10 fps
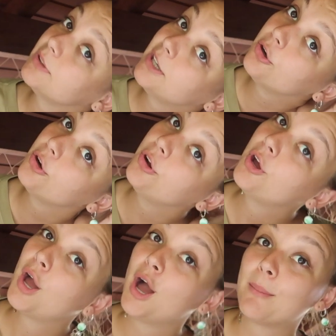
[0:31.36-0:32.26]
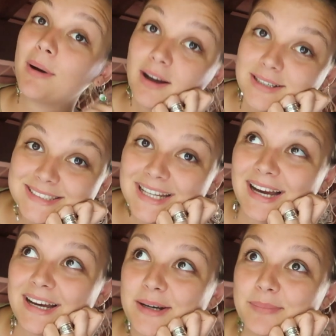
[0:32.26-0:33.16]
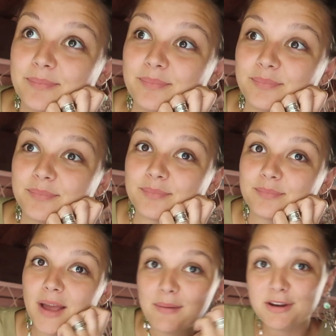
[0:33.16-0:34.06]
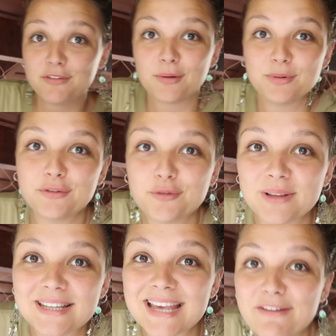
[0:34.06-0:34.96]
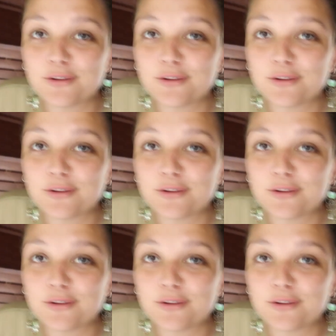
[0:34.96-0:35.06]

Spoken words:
video, but I'm in a very beautiful place. Have a